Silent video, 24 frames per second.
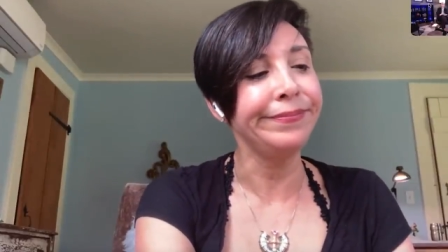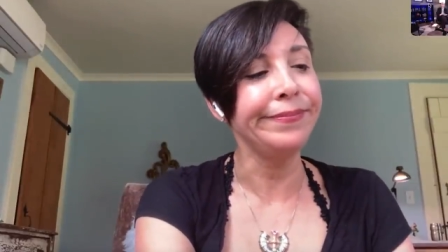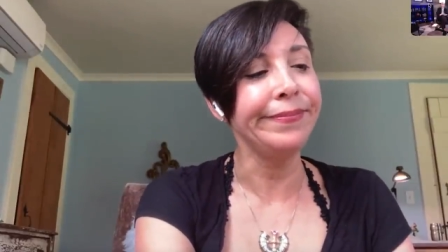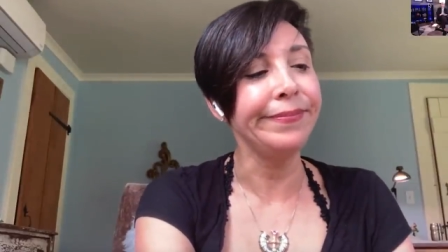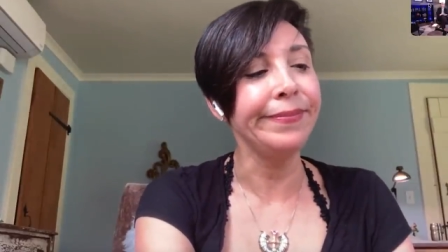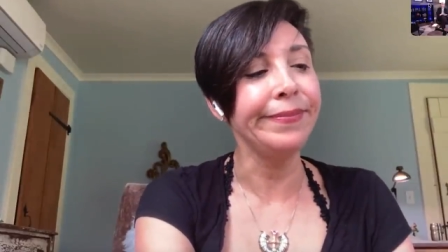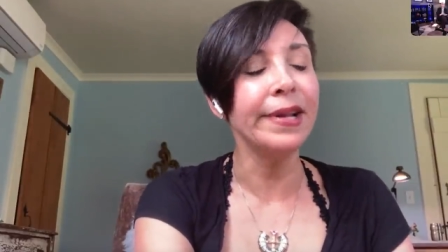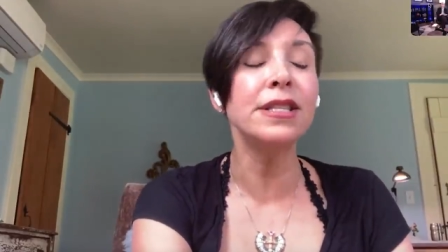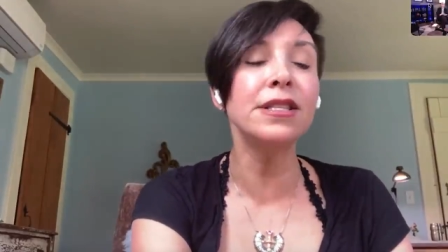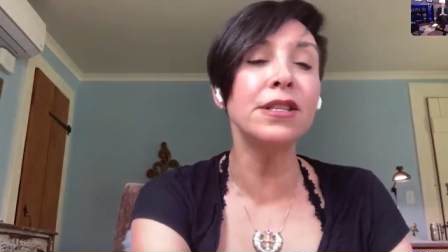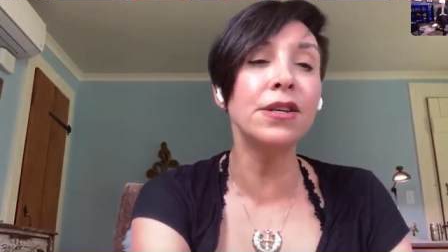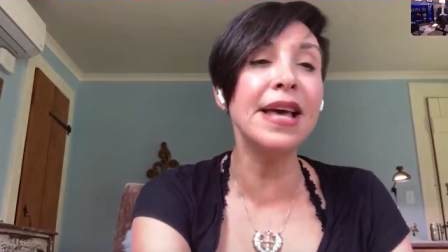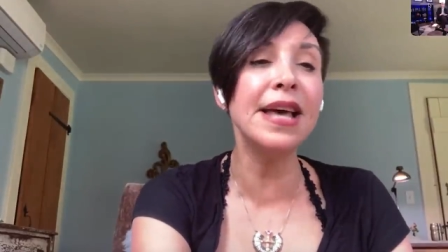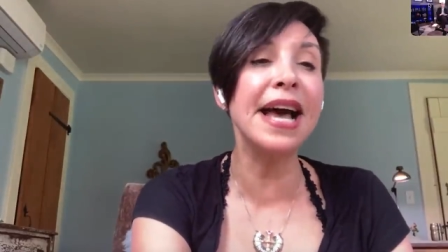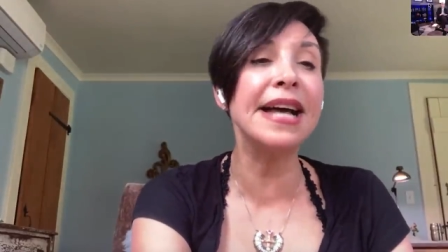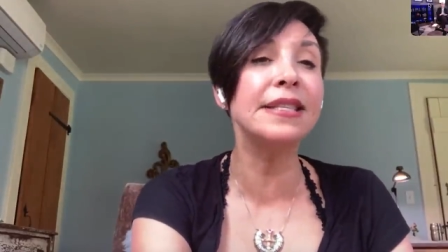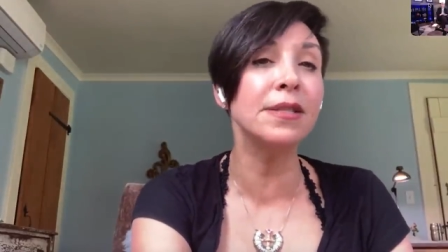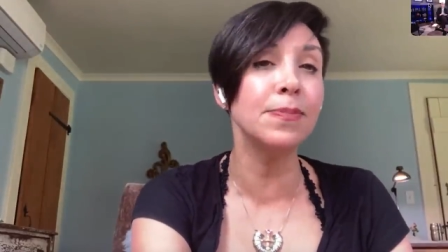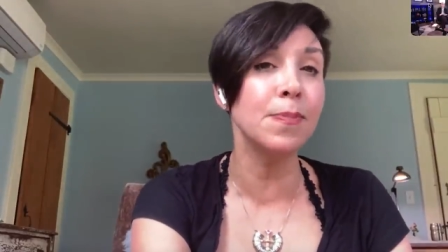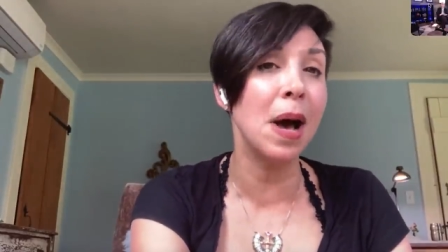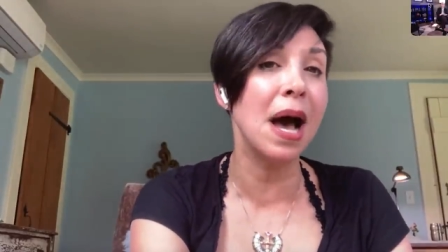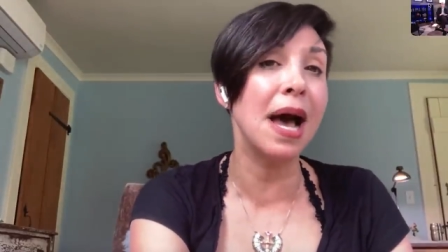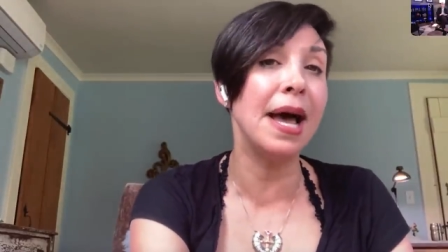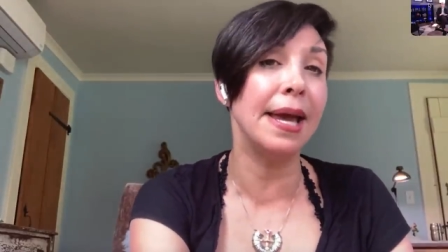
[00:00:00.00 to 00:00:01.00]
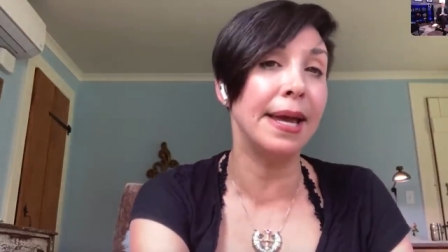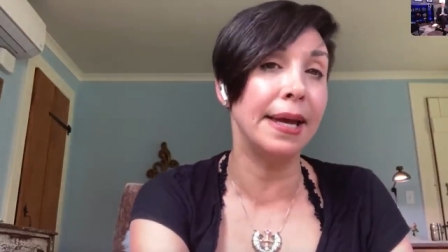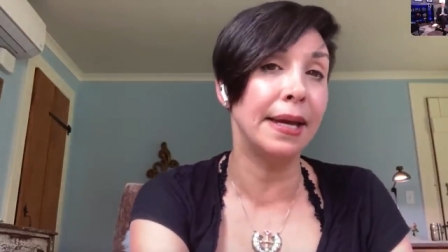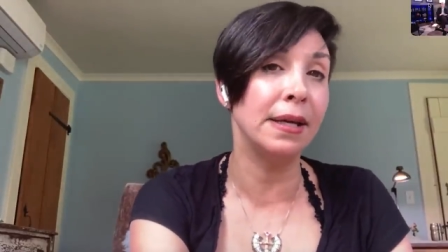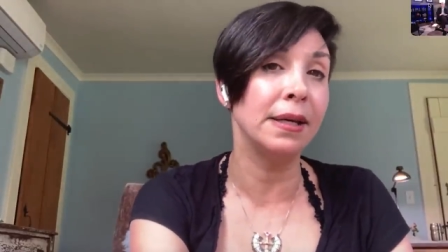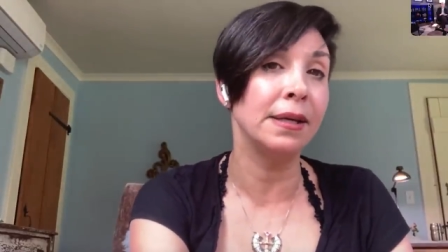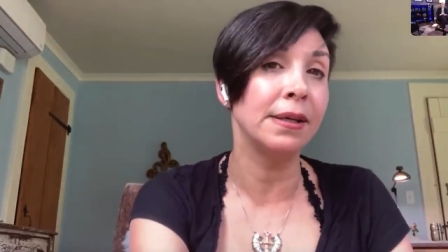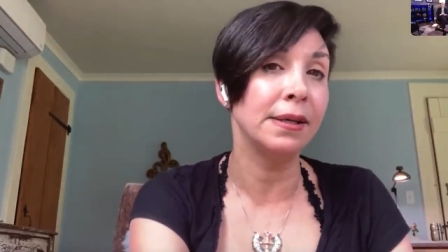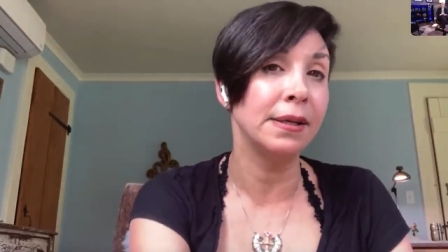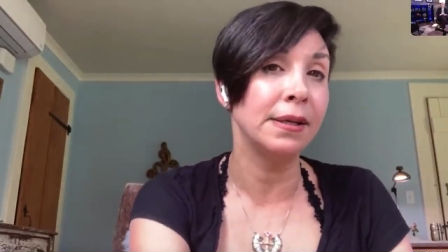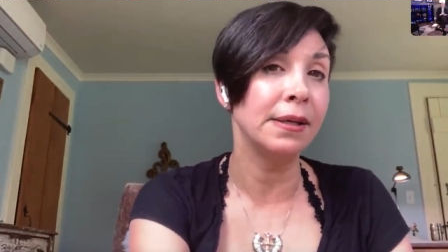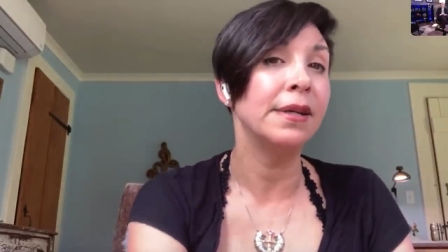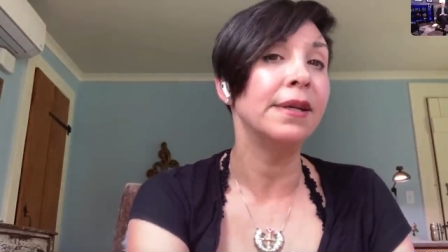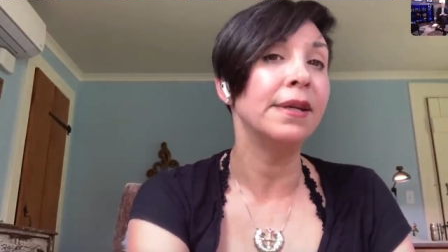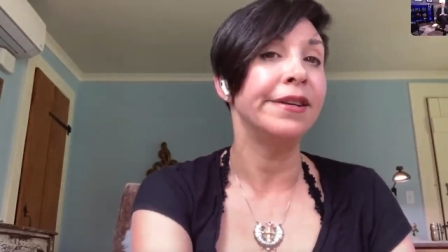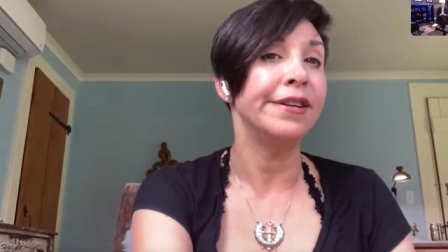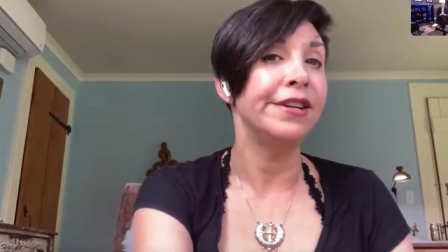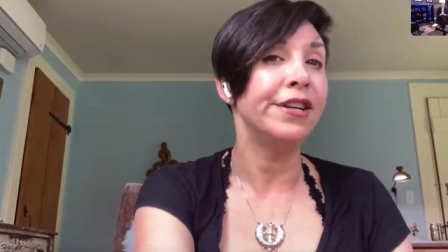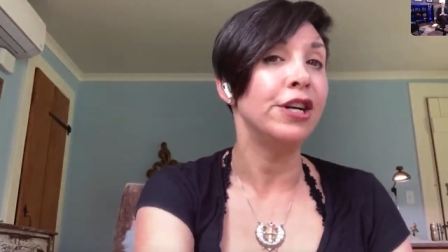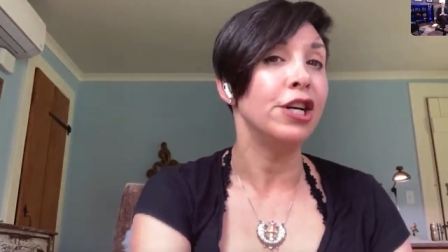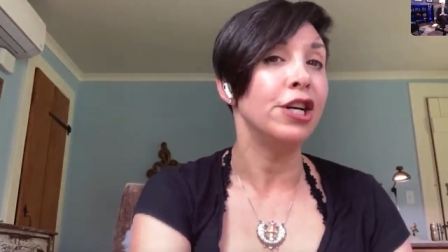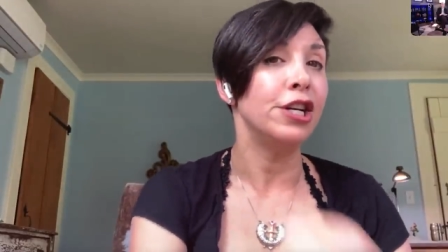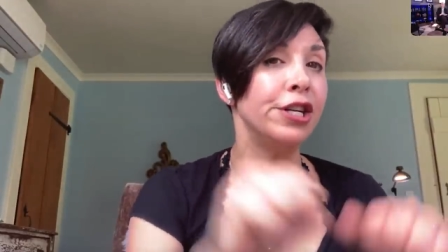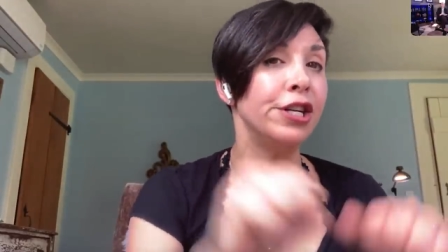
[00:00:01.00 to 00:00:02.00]
So that's my
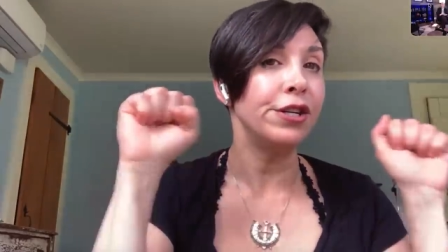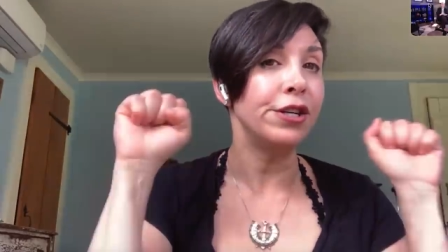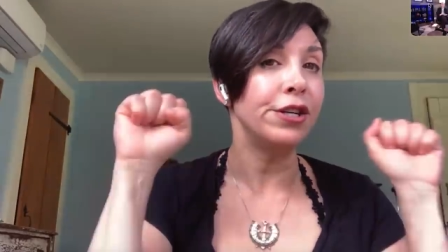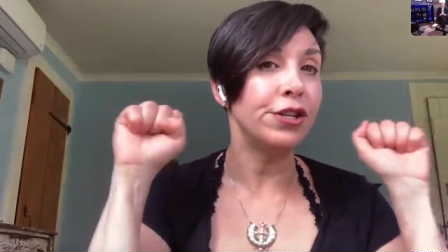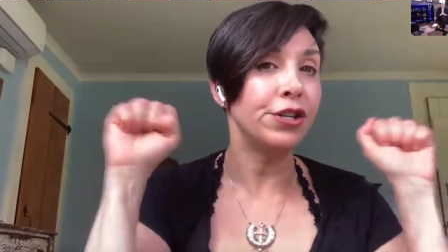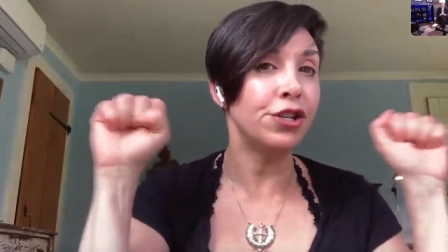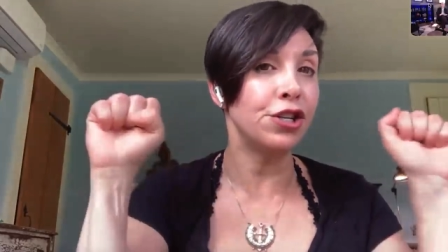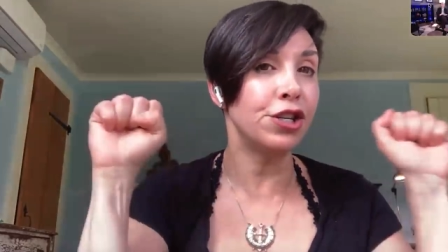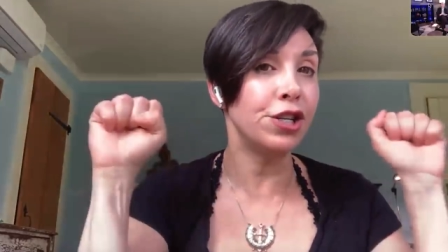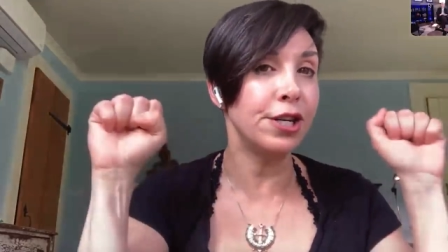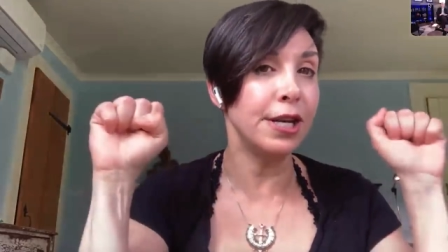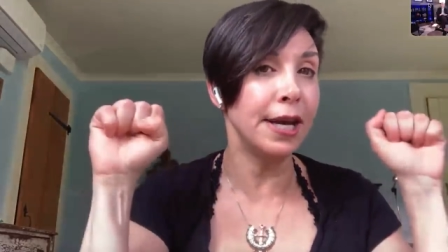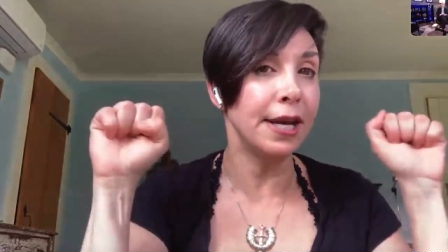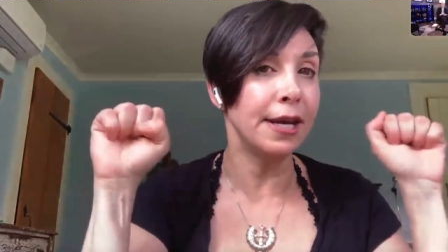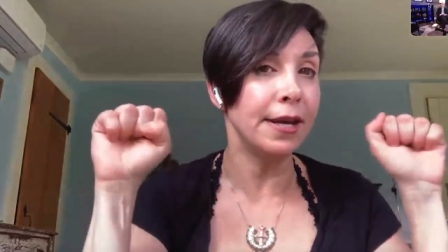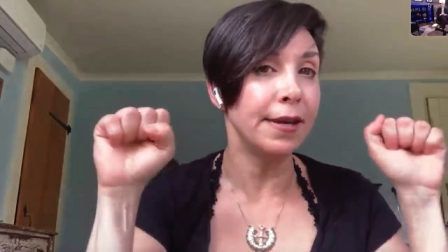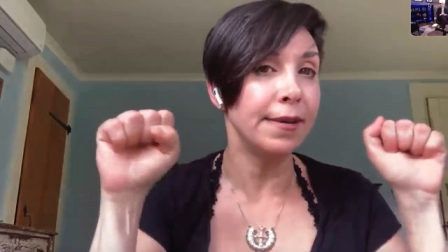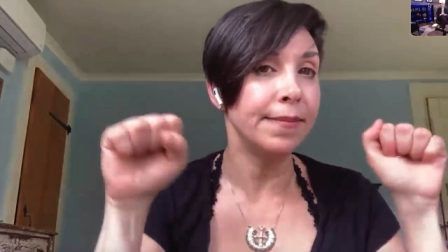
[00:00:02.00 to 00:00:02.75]
shtick.